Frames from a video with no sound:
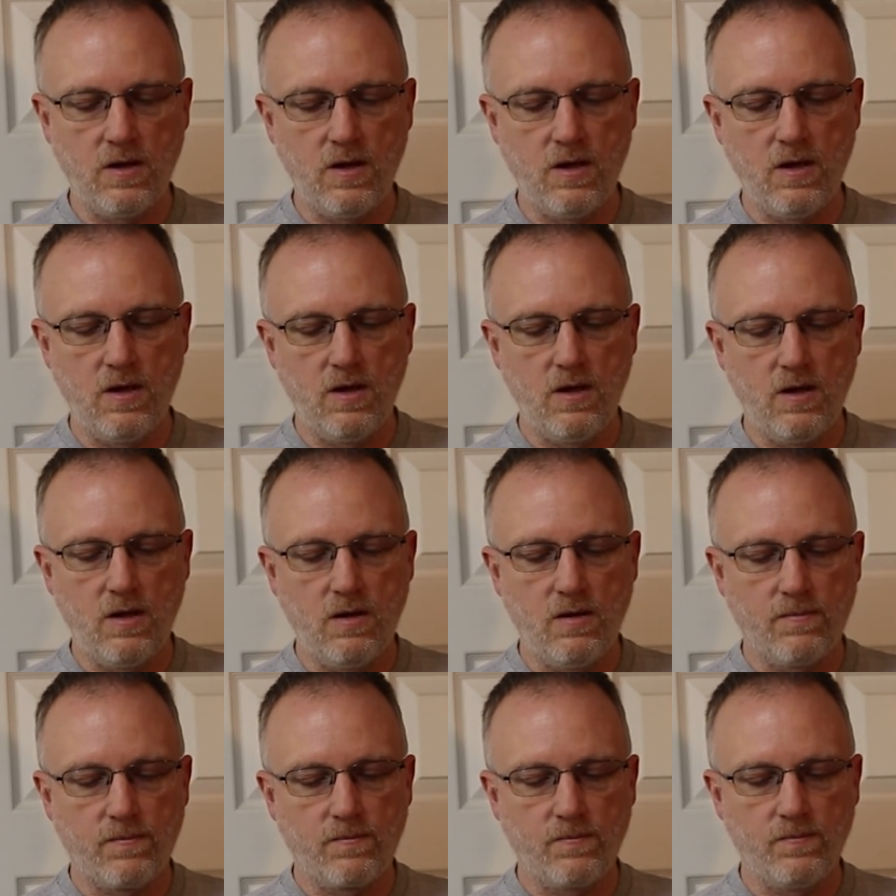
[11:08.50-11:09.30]

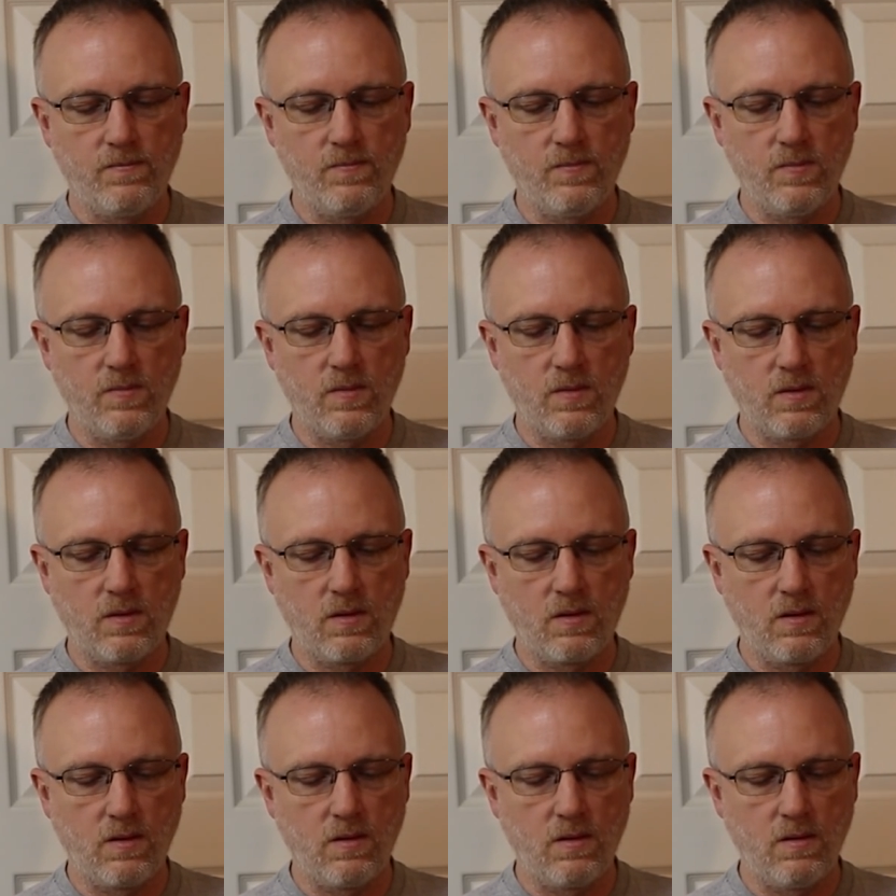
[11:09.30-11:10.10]

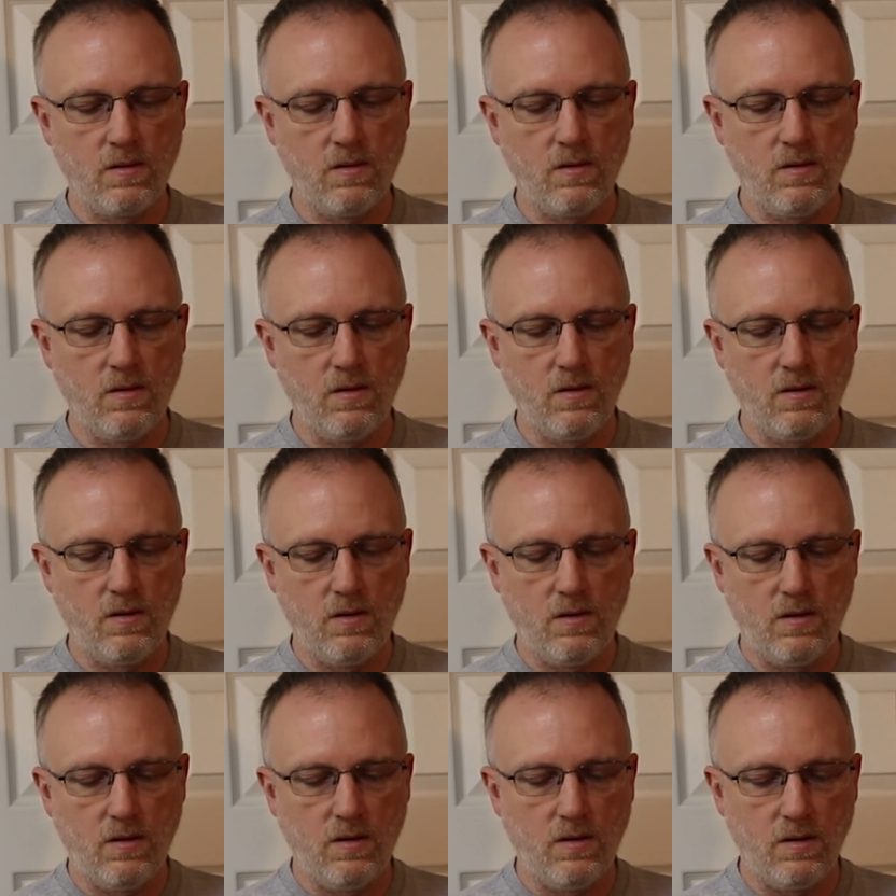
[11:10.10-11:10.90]

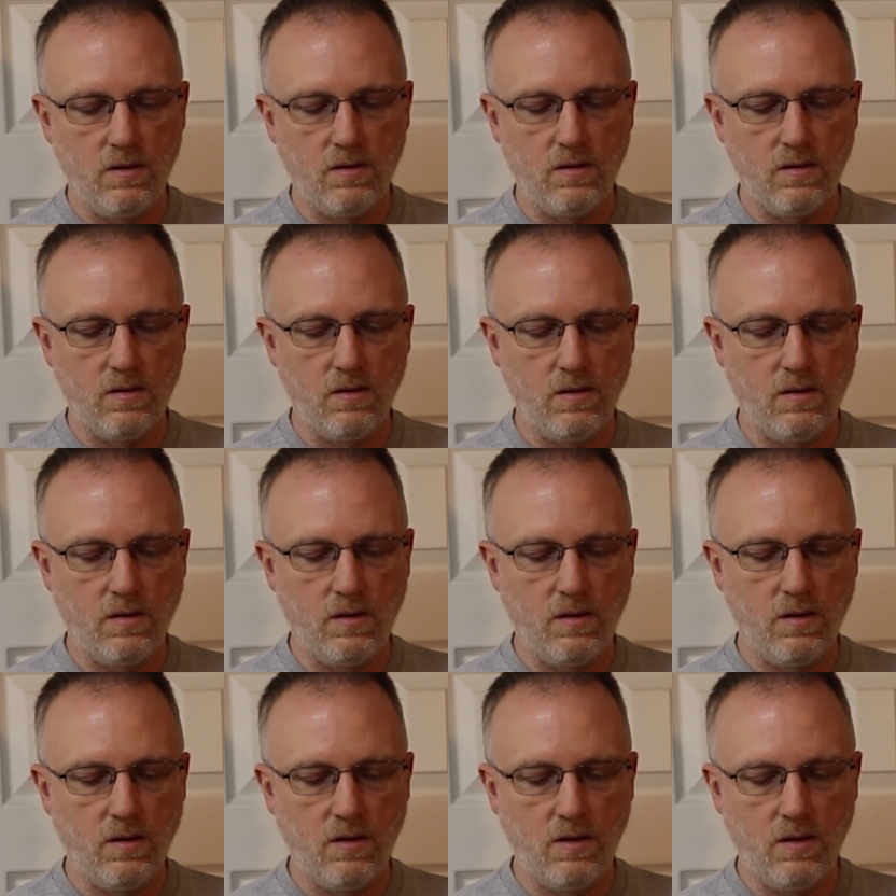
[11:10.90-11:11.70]

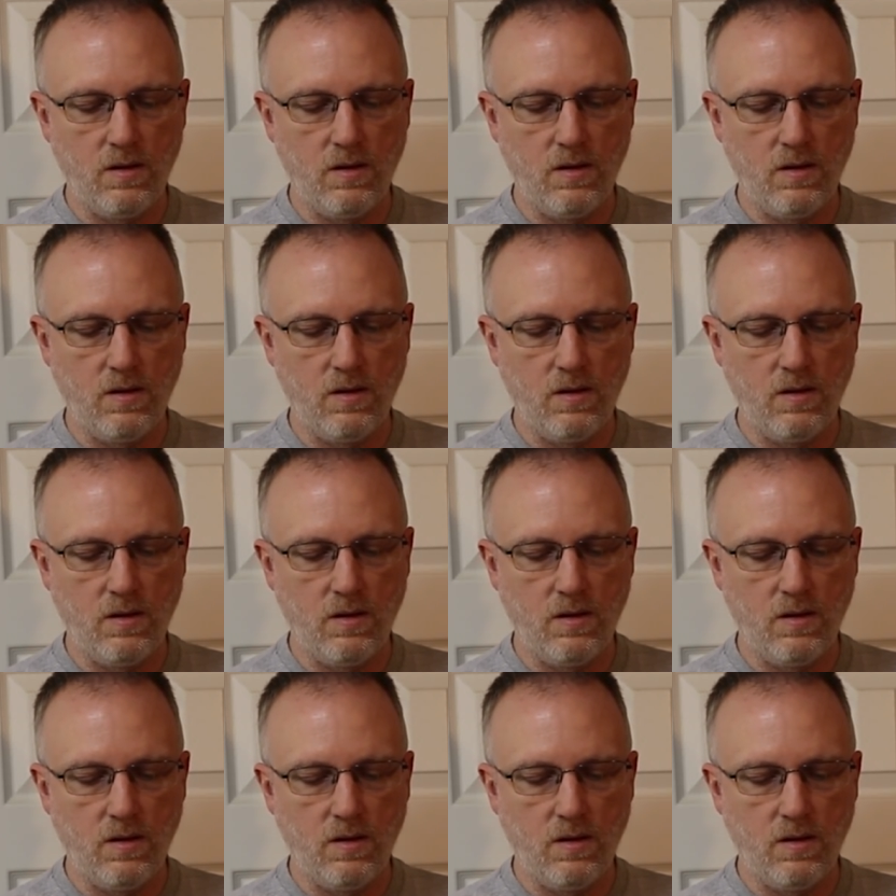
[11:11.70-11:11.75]
Nobody speaks.